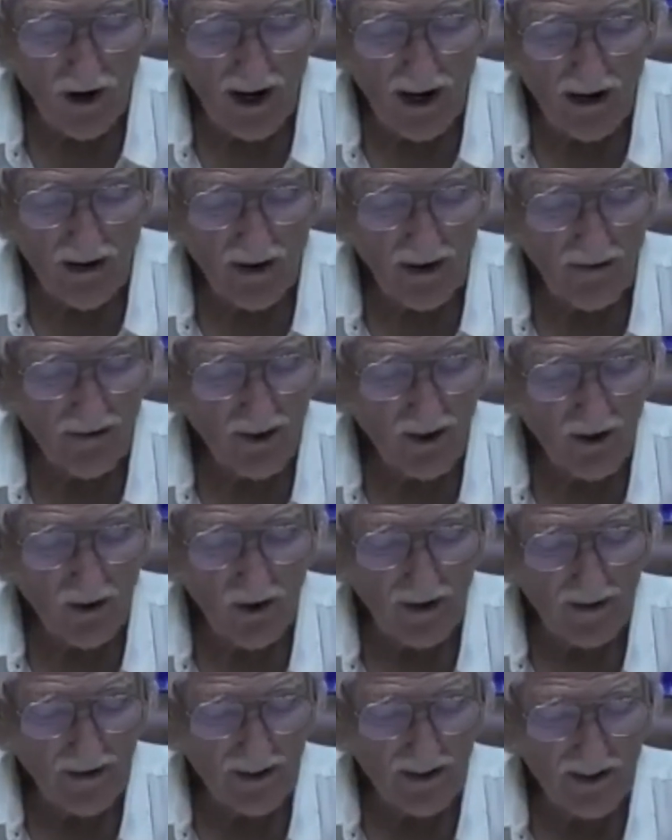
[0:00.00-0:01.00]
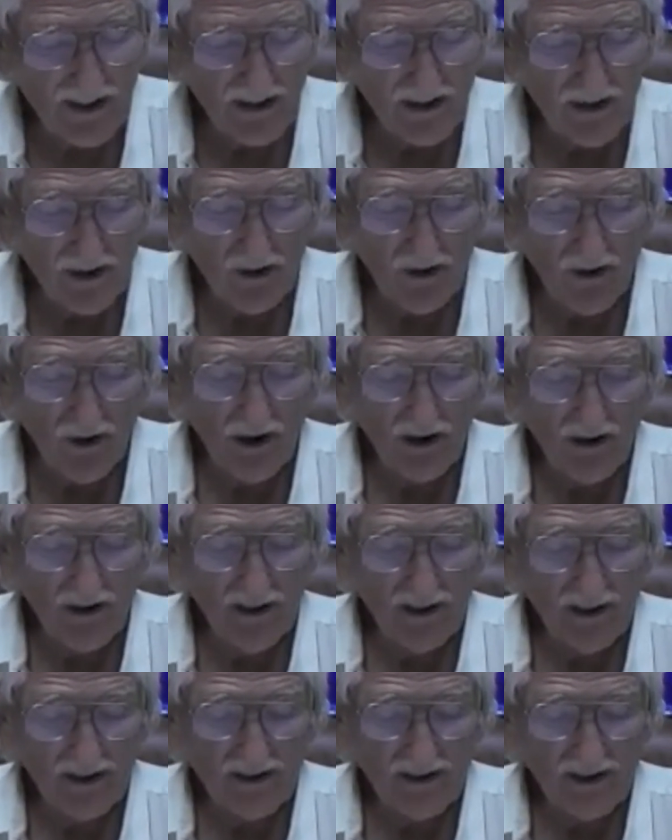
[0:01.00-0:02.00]
I don't even know what this other oil
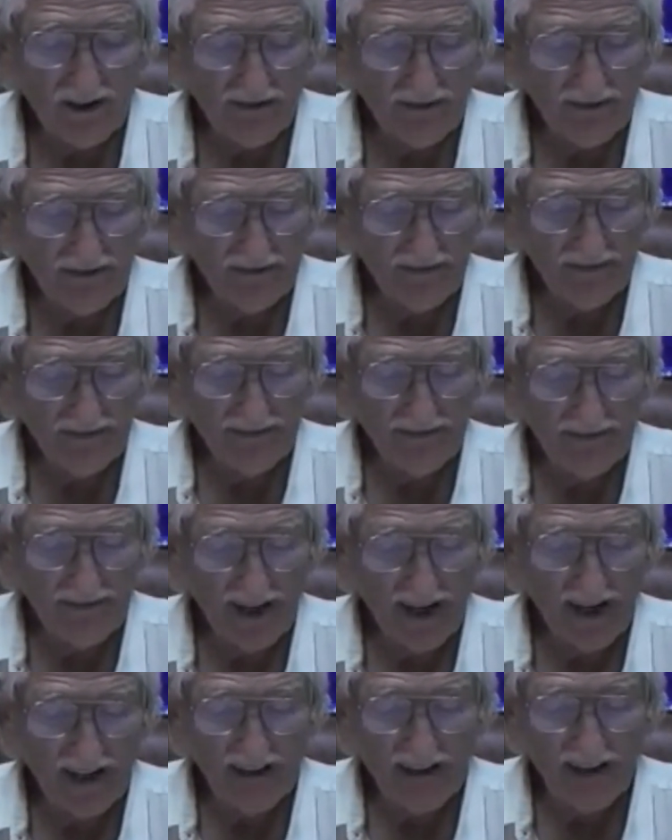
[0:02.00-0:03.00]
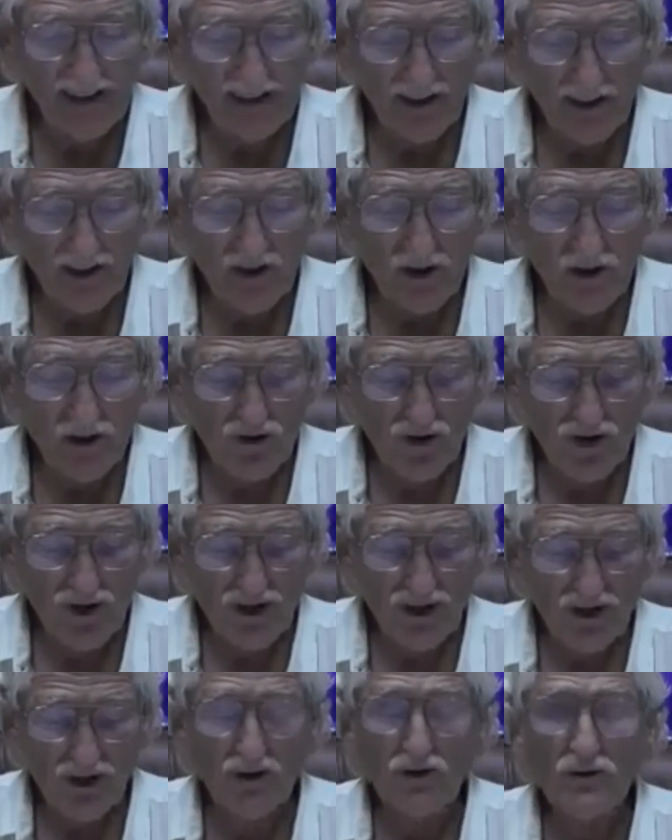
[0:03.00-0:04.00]
is. And then there's
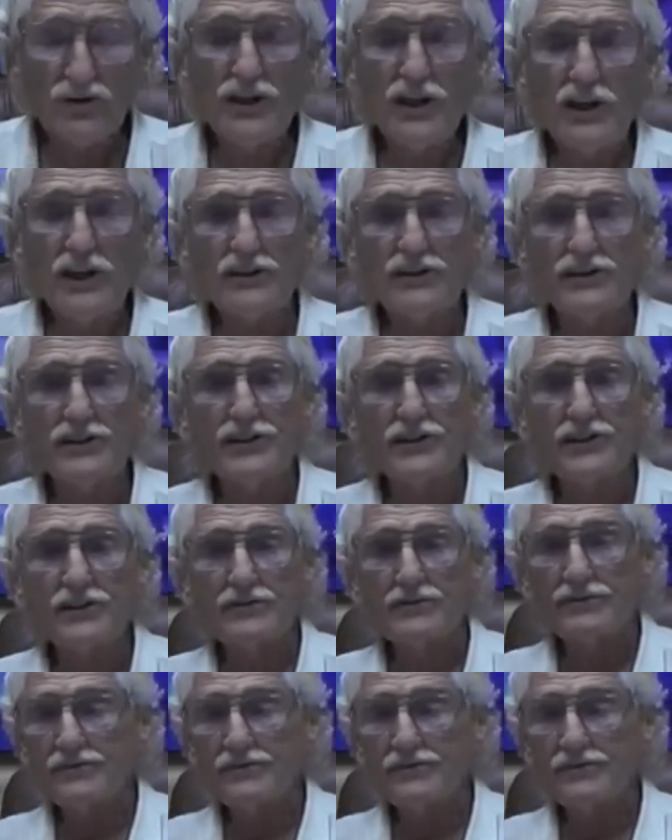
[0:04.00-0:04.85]
nutritional yeast.